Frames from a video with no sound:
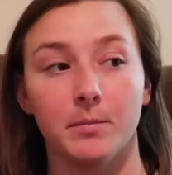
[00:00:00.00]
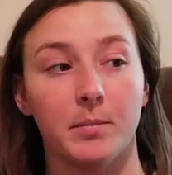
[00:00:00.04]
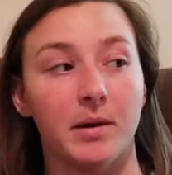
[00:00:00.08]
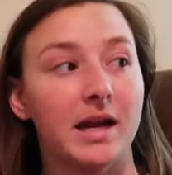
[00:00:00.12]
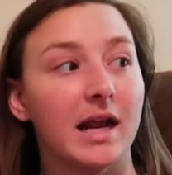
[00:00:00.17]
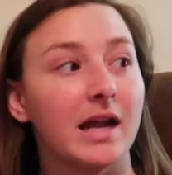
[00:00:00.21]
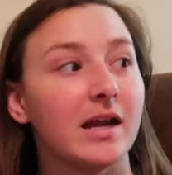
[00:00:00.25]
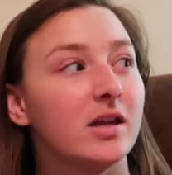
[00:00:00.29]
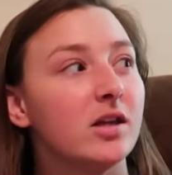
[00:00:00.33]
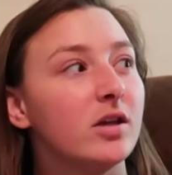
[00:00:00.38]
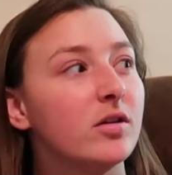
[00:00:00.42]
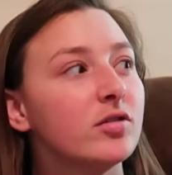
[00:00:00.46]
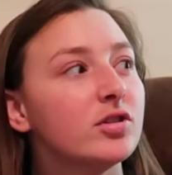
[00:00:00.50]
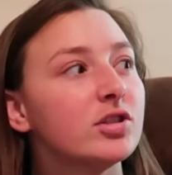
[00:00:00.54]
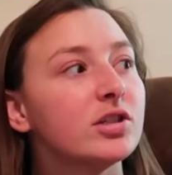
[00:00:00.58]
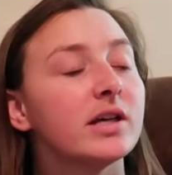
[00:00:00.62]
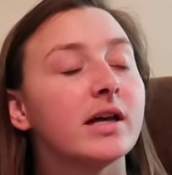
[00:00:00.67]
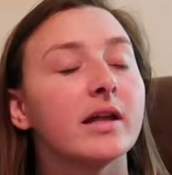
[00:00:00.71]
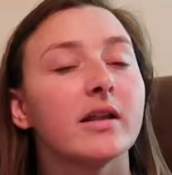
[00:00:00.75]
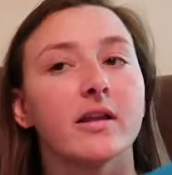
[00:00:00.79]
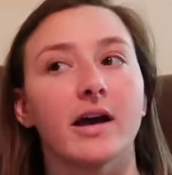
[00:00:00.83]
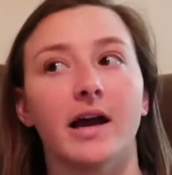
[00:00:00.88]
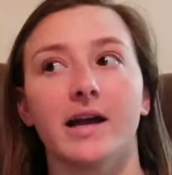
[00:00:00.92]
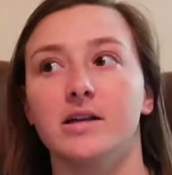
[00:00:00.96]
But I
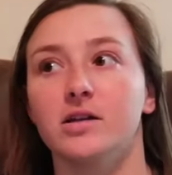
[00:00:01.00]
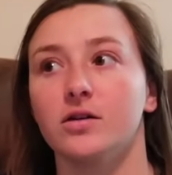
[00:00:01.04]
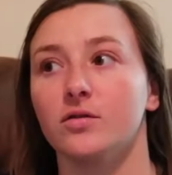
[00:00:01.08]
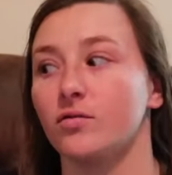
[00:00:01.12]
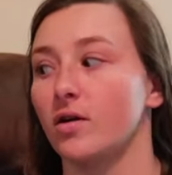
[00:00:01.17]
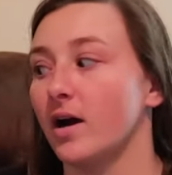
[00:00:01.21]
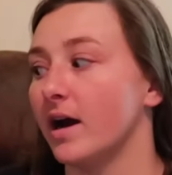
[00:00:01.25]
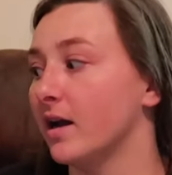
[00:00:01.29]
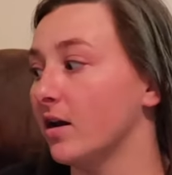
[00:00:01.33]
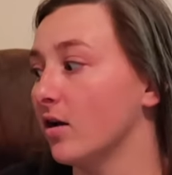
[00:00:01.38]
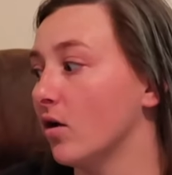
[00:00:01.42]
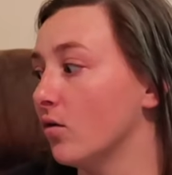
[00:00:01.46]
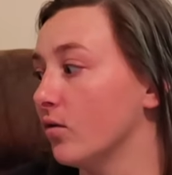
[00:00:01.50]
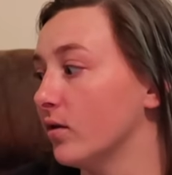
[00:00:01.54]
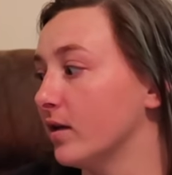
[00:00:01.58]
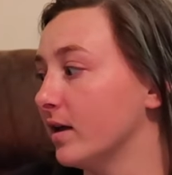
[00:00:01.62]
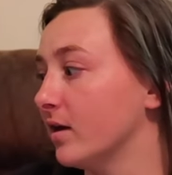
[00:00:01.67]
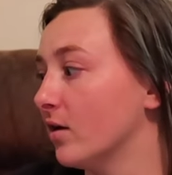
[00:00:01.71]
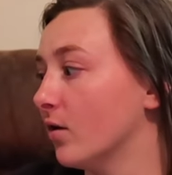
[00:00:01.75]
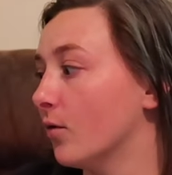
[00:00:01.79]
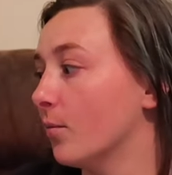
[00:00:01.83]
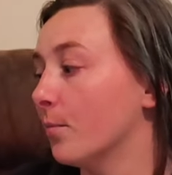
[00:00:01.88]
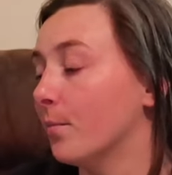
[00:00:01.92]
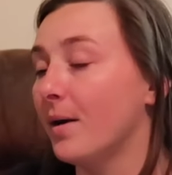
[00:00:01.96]
usually like to write
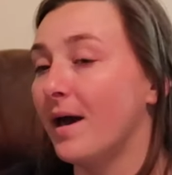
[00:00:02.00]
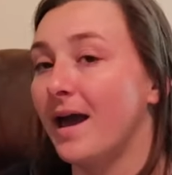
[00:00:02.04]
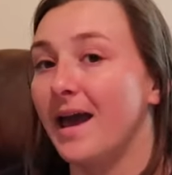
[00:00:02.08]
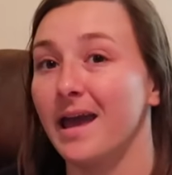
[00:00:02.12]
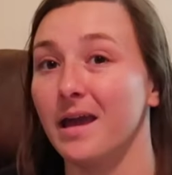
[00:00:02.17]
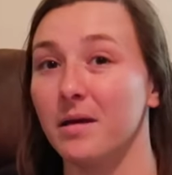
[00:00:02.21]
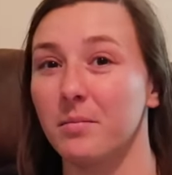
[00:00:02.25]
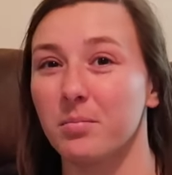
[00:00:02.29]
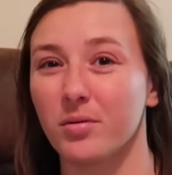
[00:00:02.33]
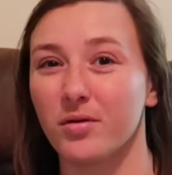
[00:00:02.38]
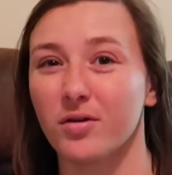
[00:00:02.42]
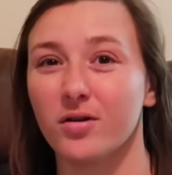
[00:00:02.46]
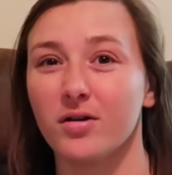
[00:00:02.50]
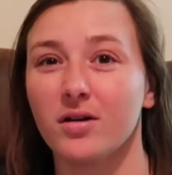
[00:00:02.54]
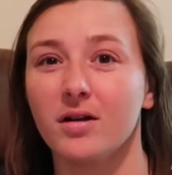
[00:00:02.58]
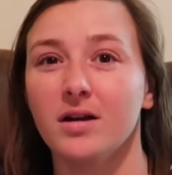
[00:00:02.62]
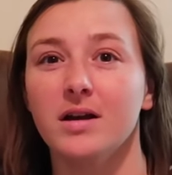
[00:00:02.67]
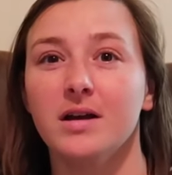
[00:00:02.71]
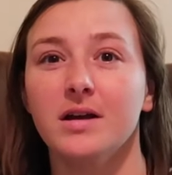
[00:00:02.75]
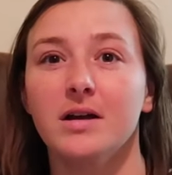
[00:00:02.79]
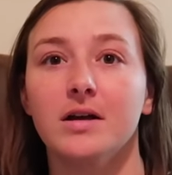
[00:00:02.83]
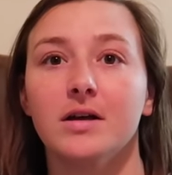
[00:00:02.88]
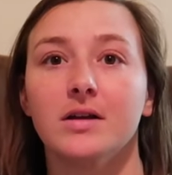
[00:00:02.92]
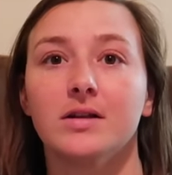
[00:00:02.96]
only on paper,
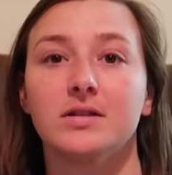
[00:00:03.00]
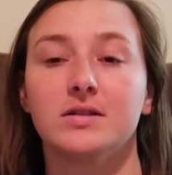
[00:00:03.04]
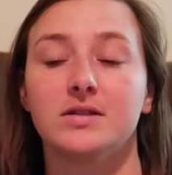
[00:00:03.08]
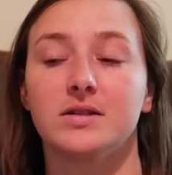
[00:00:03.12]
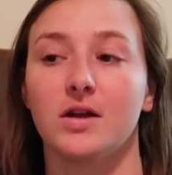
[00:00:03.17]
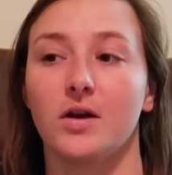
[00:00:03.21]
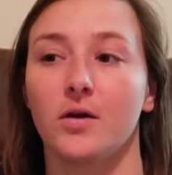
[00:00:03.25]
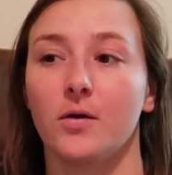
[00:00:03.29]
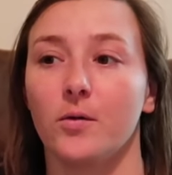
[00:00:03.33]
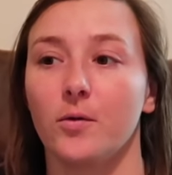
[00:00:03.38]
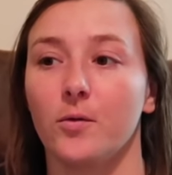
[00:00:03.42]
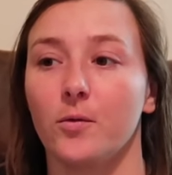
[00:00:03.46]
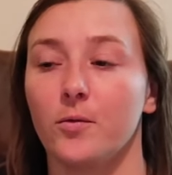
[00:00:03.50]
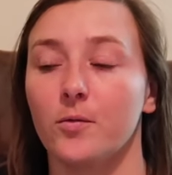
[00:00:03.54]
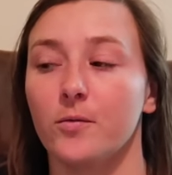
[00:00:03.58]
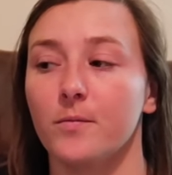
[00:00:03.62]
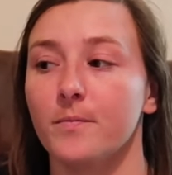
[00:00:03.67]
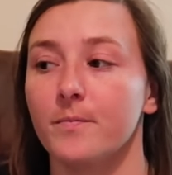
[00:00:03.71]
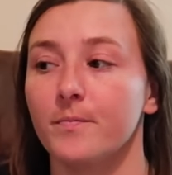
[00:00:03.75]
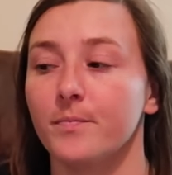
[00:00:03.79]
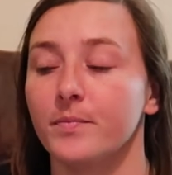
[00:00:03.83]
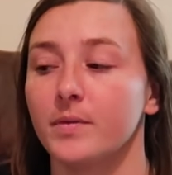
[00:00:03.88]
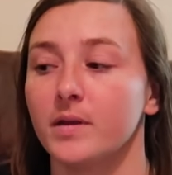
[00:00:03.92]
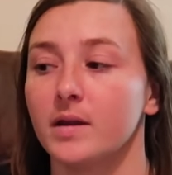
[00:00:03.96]
so